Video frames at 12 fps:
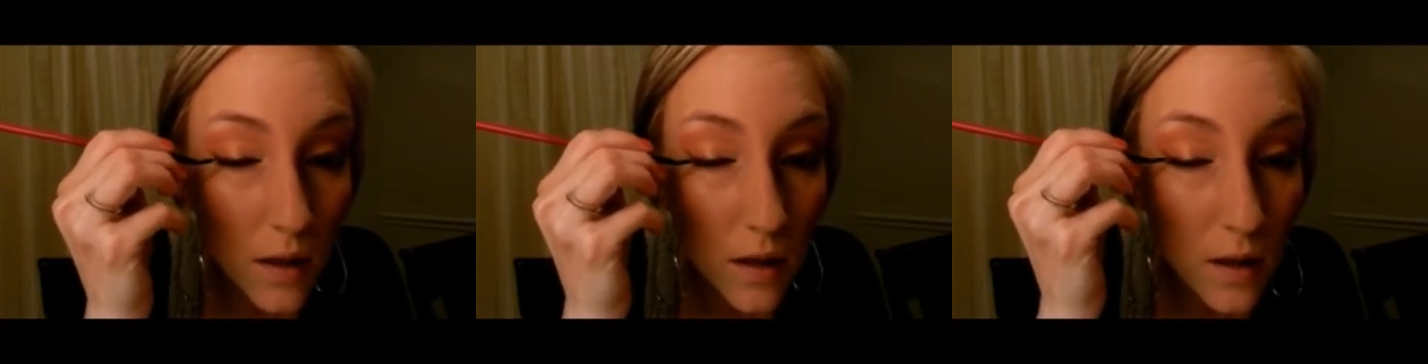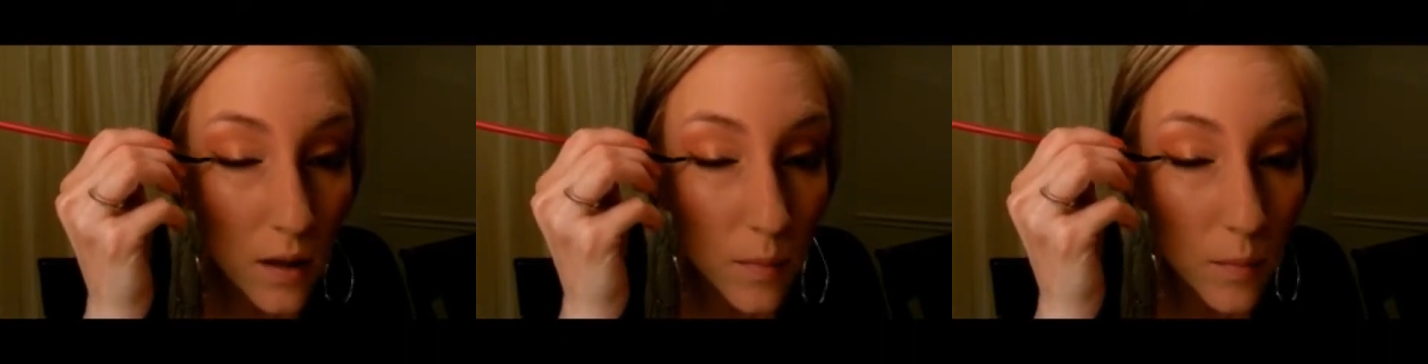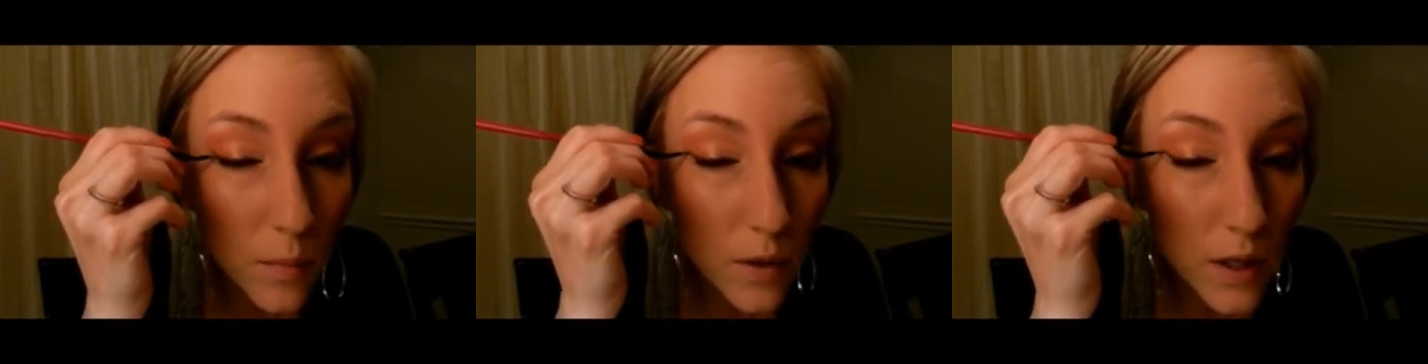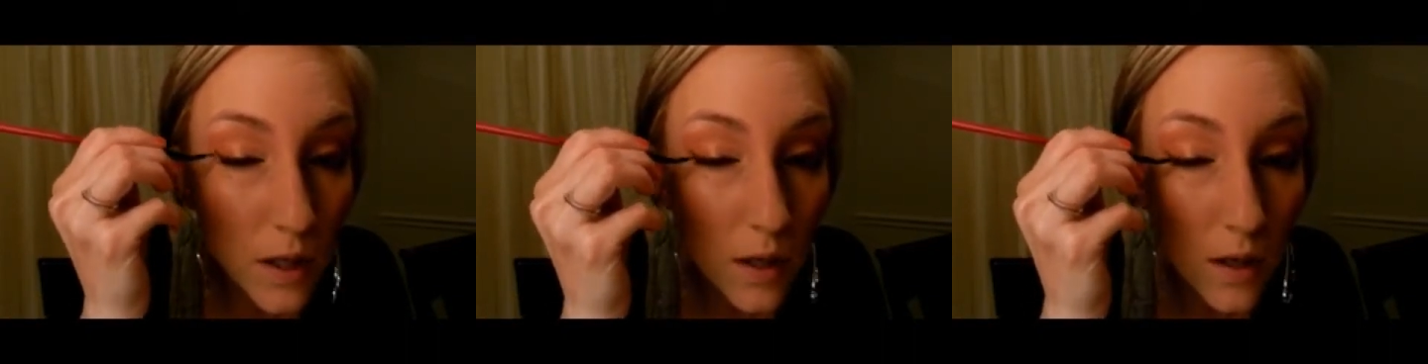and I'm
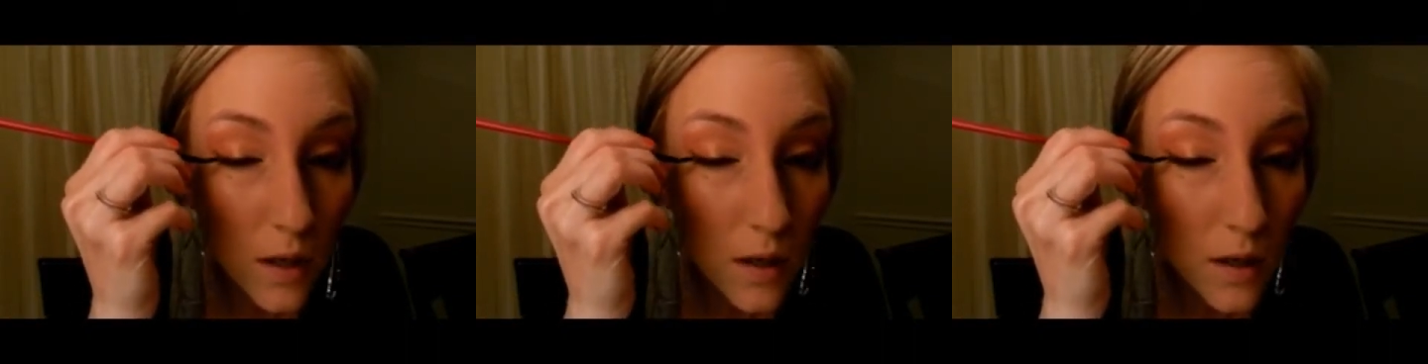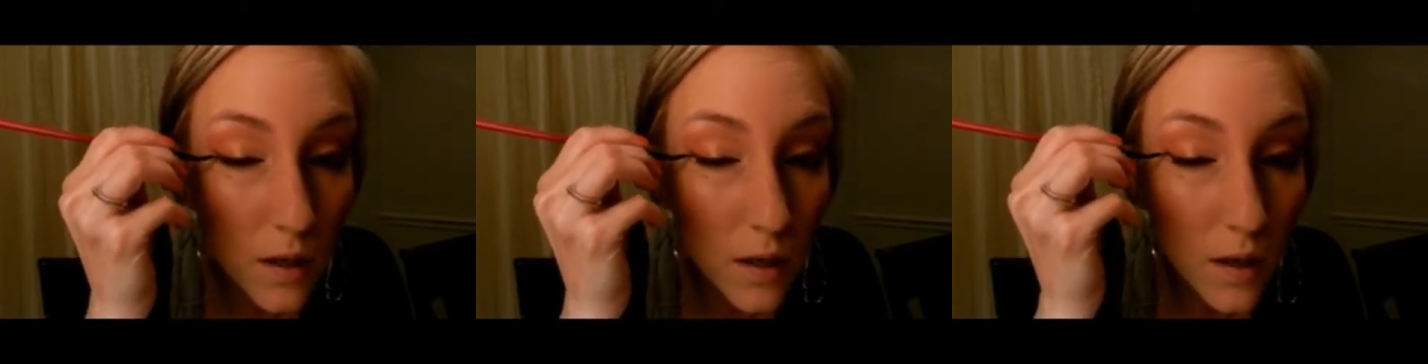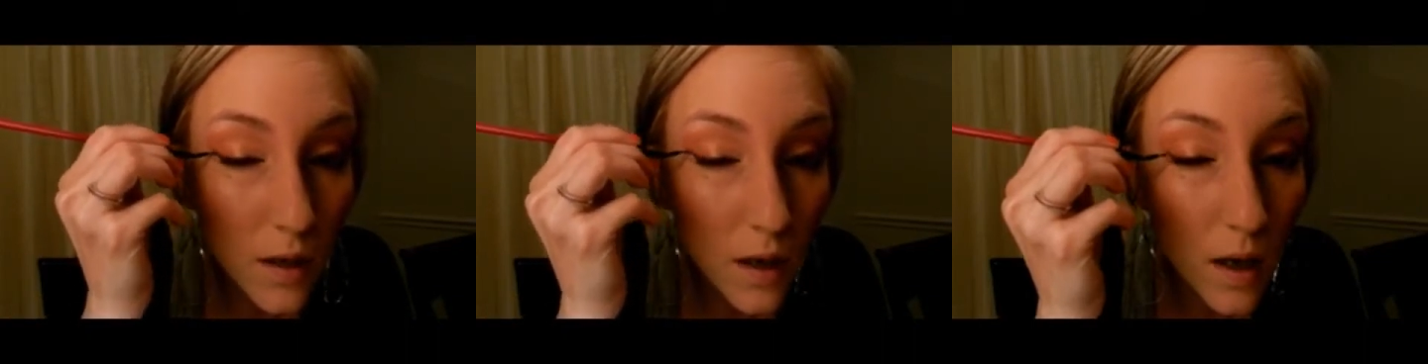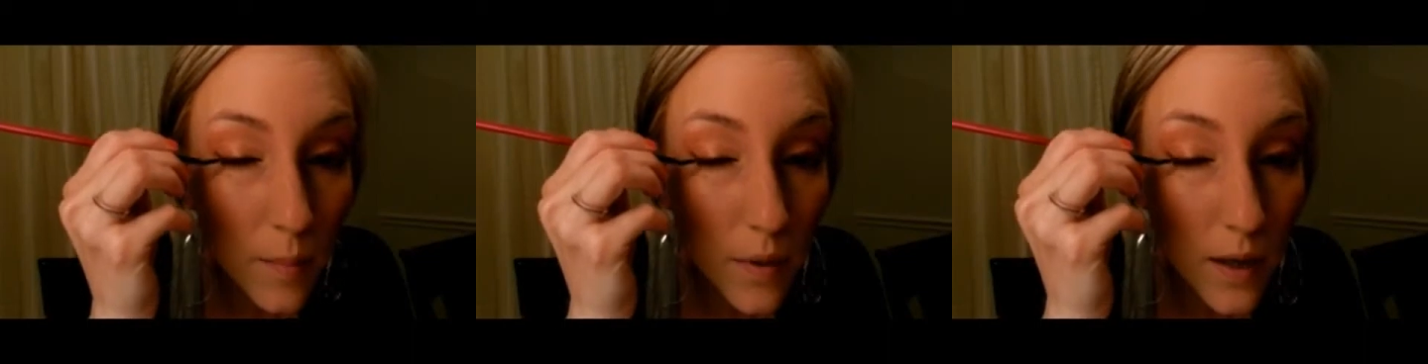bringing it
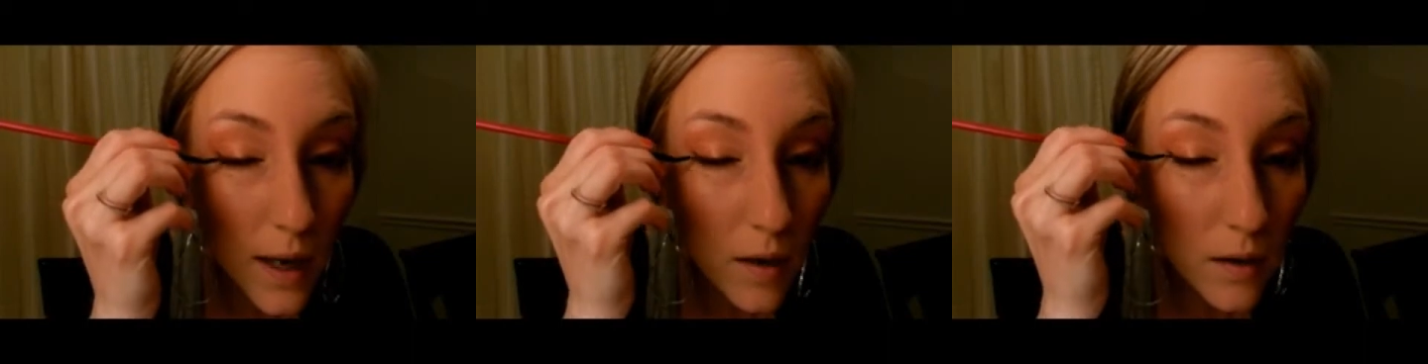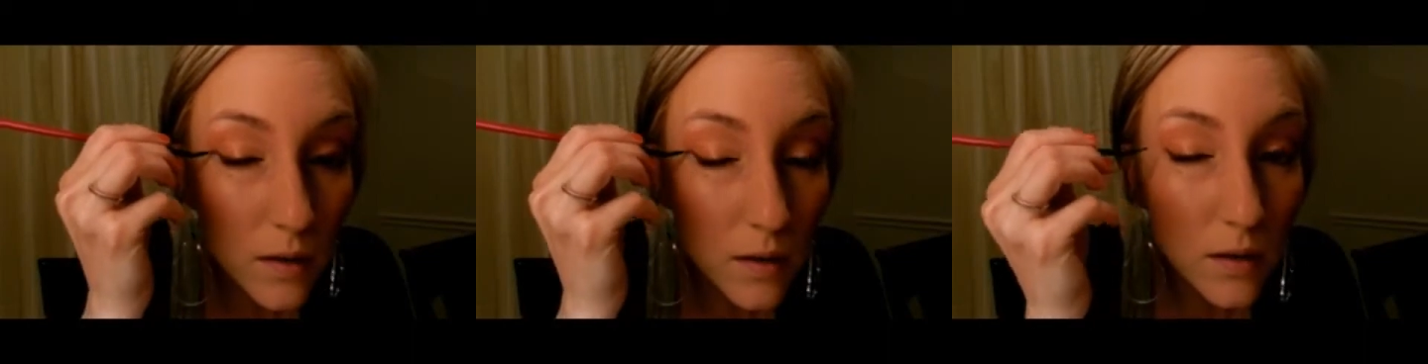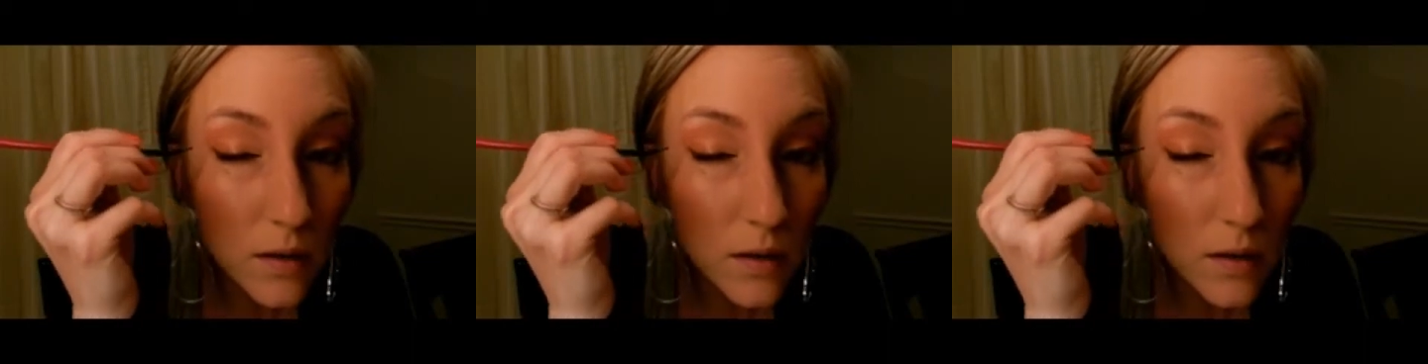up and out.